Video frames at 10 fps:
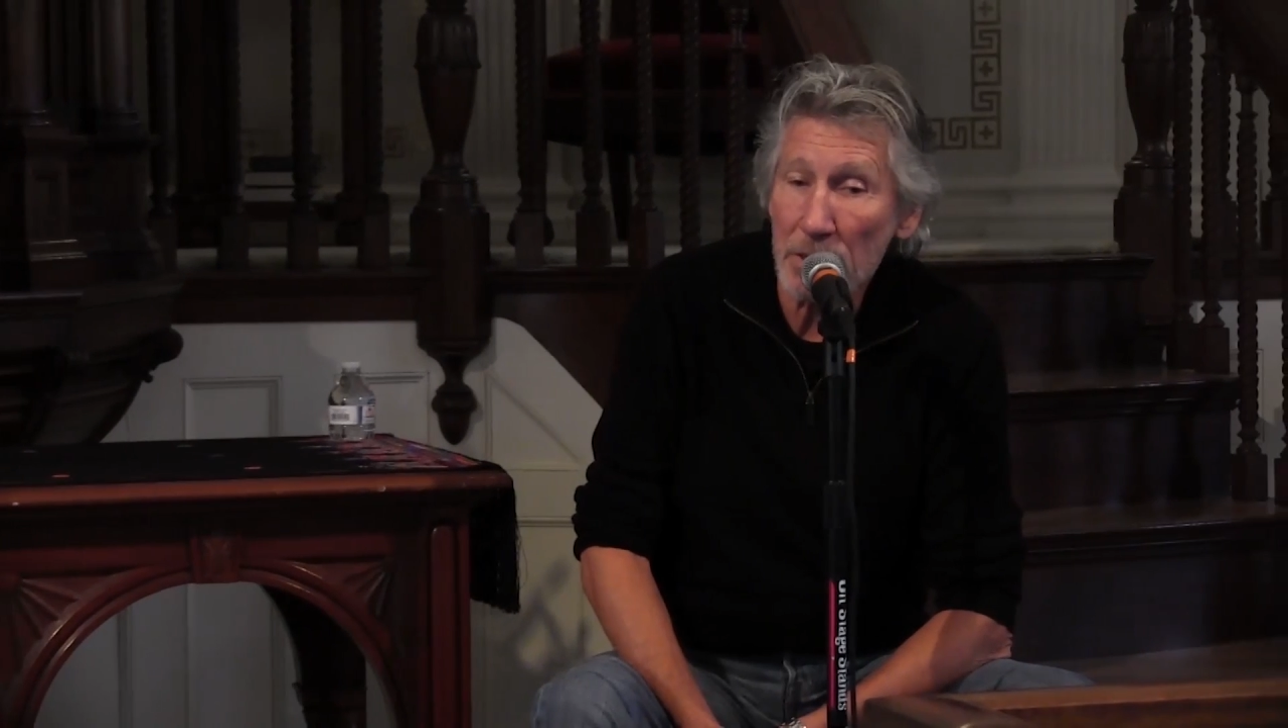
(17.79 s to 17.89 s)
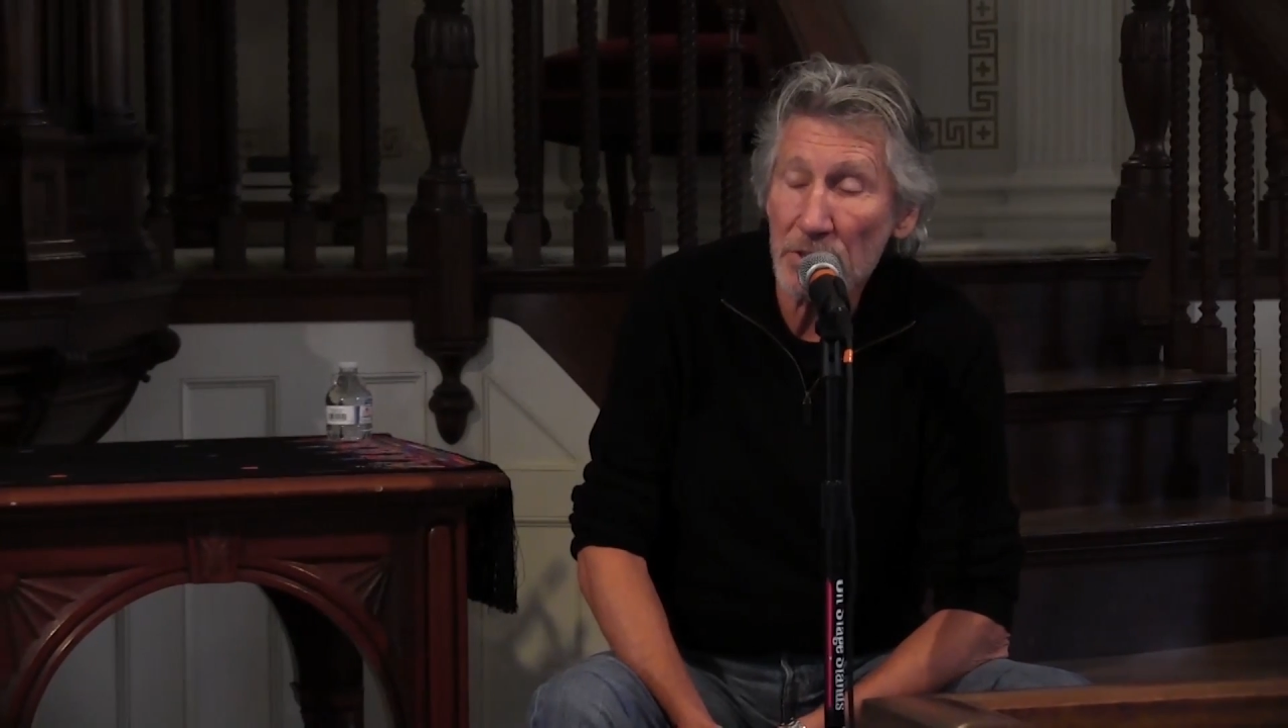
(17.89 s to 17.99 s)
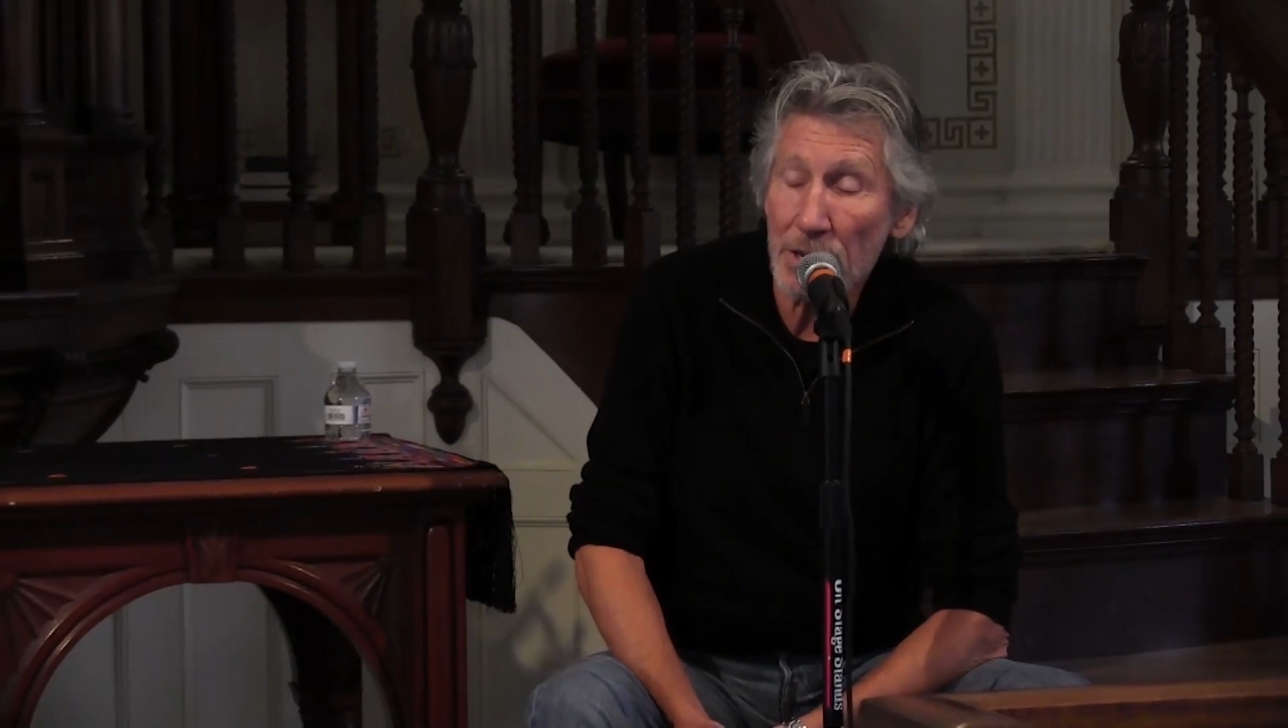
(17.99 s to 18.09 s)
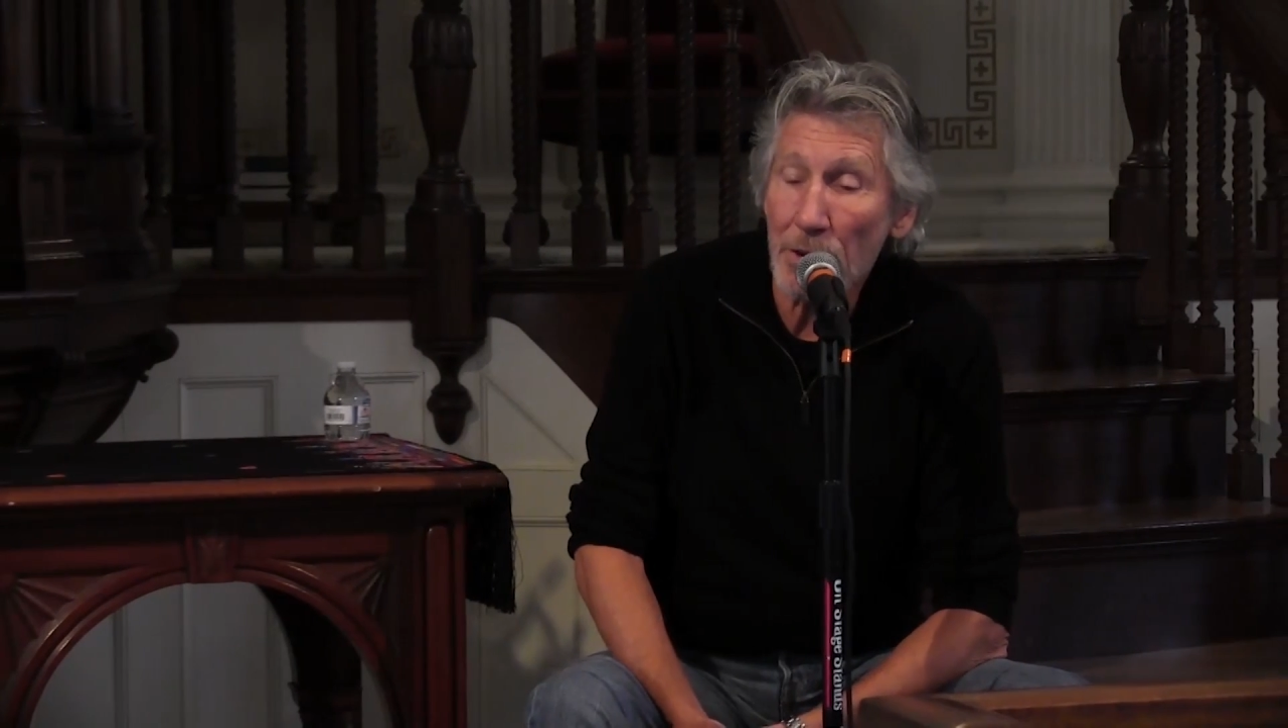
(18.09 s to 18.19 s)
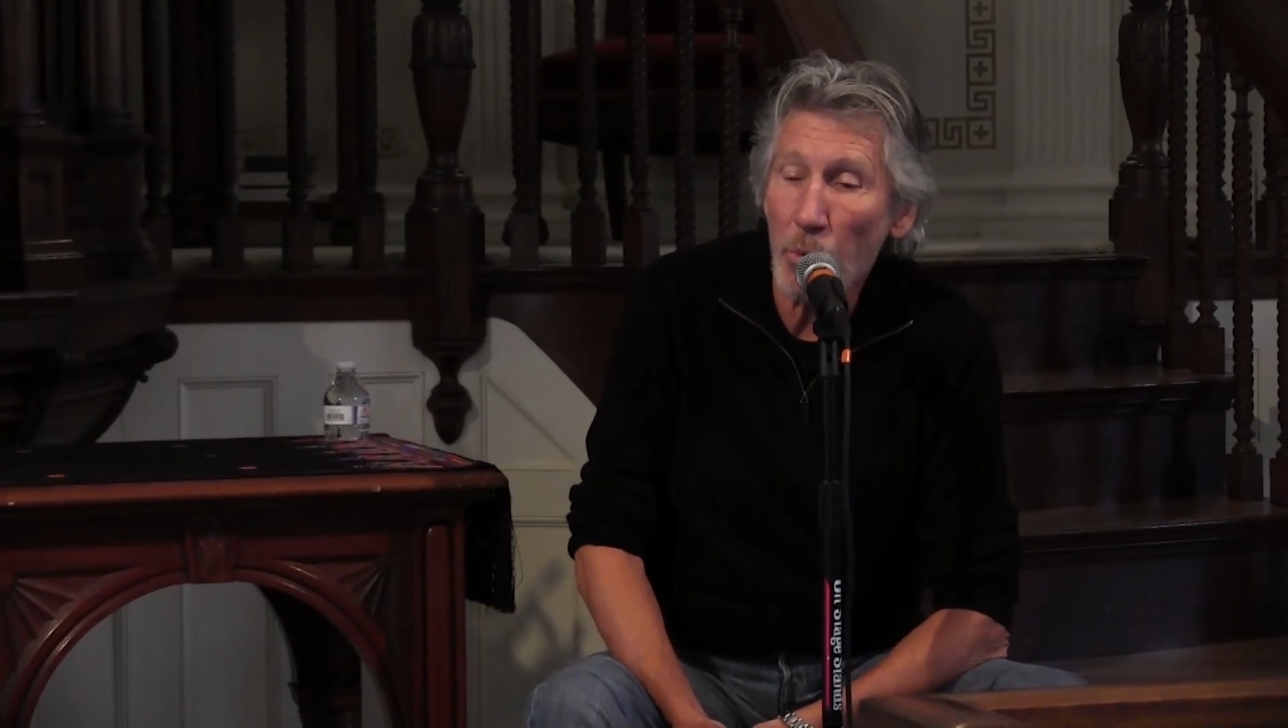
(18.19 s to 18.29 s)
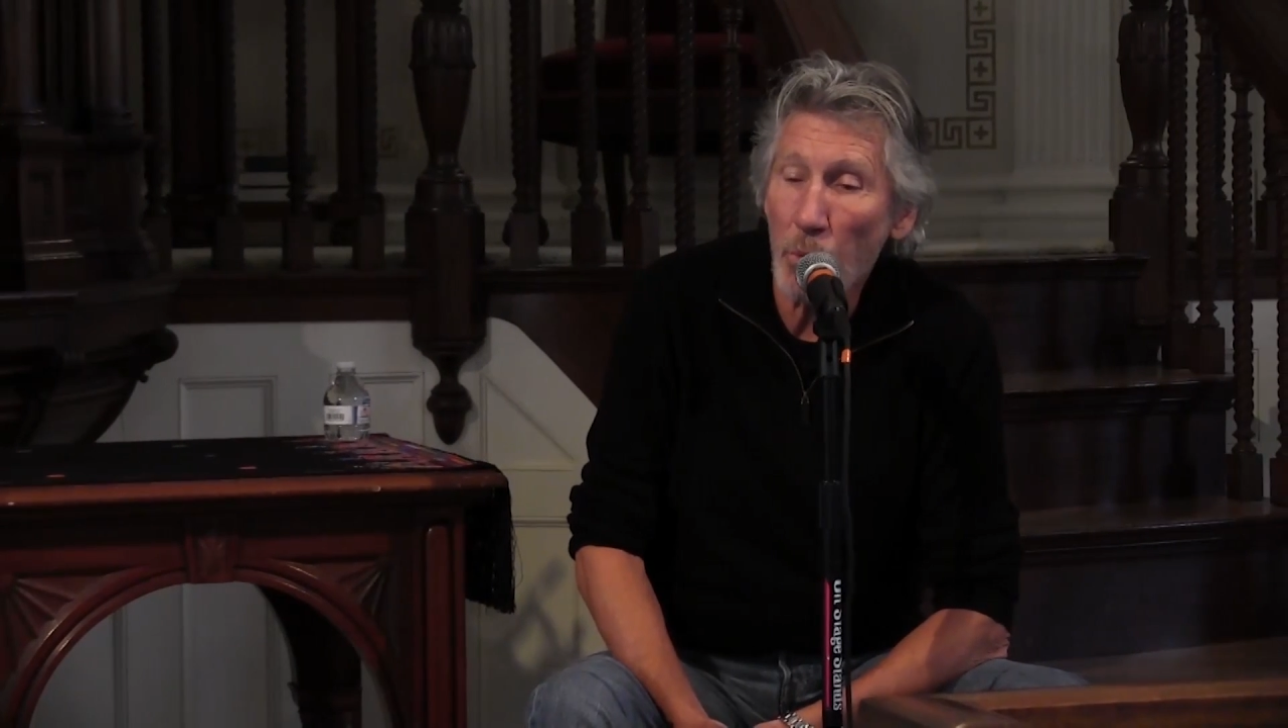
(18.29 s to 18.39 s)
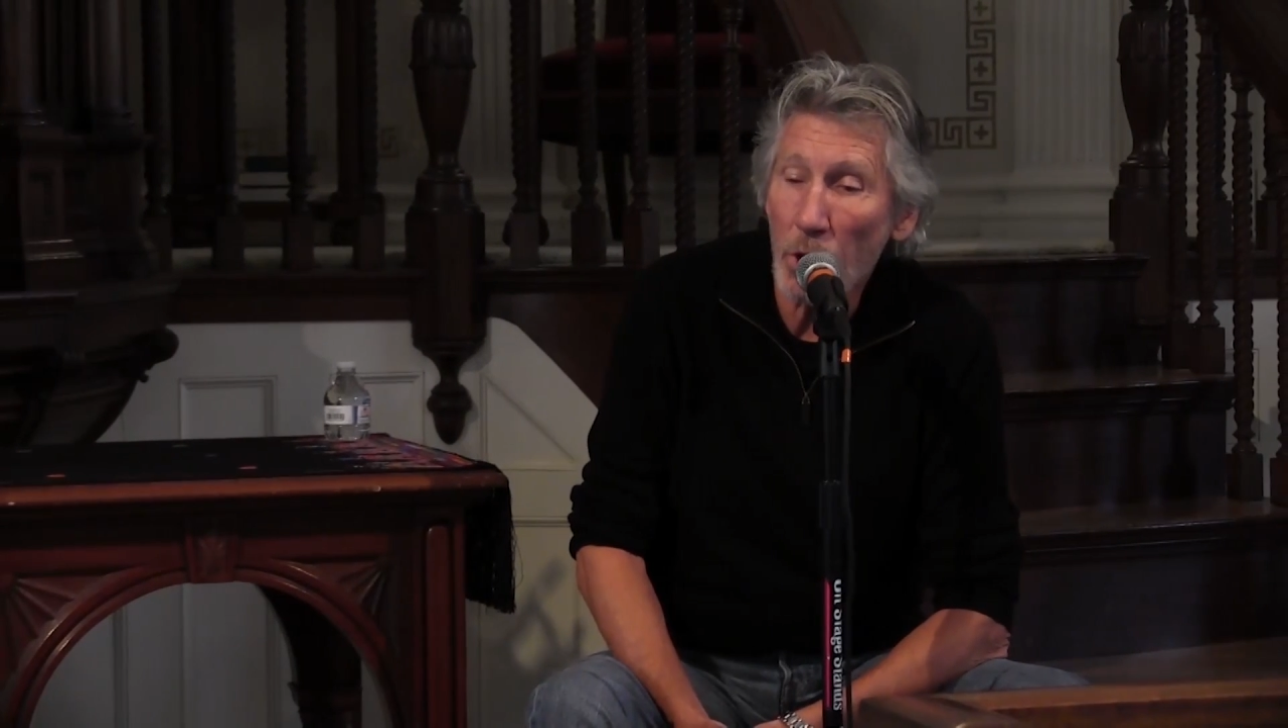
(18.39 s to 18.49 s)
I say,